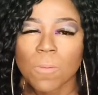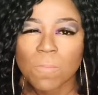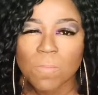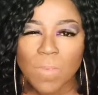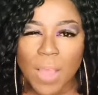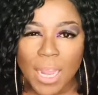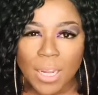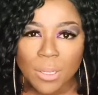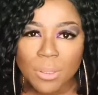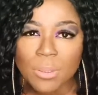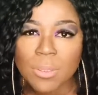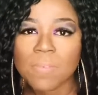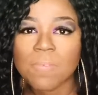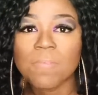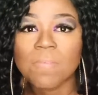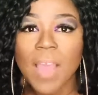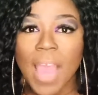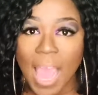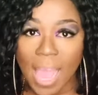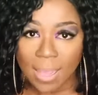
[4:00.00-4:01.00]
value the
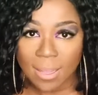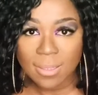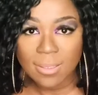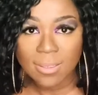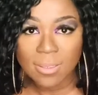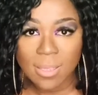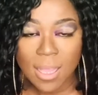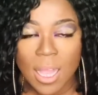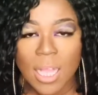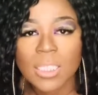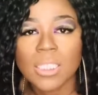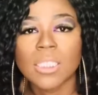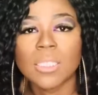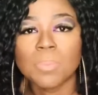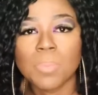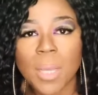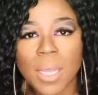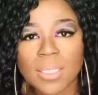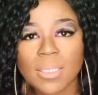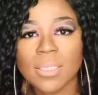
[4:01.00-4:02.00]
facts that the
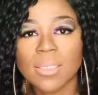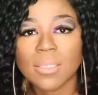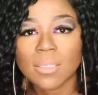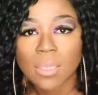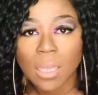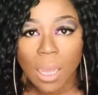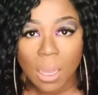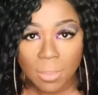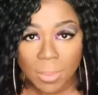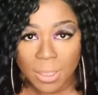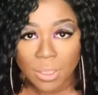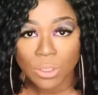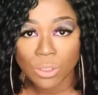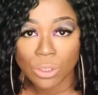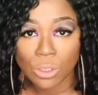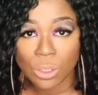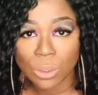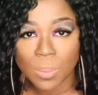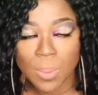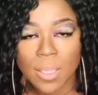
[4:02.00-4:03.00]
person is coming to
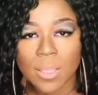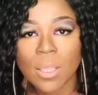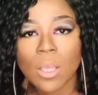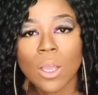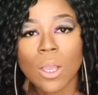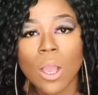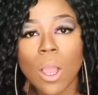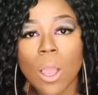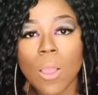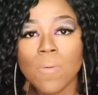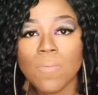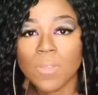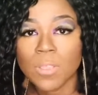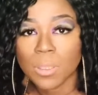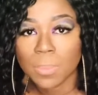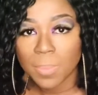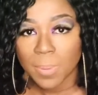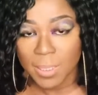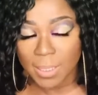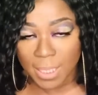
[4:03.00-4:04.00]
you with over the
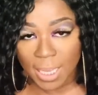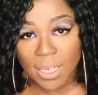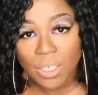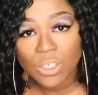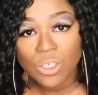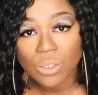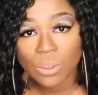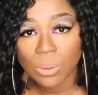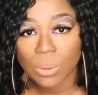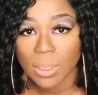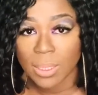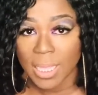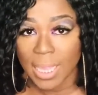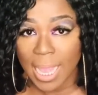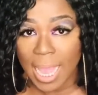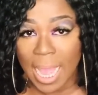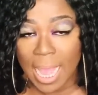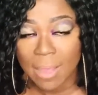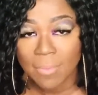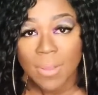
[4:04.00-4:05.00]
potential that they
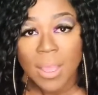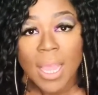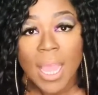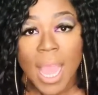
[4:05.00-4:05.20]
have.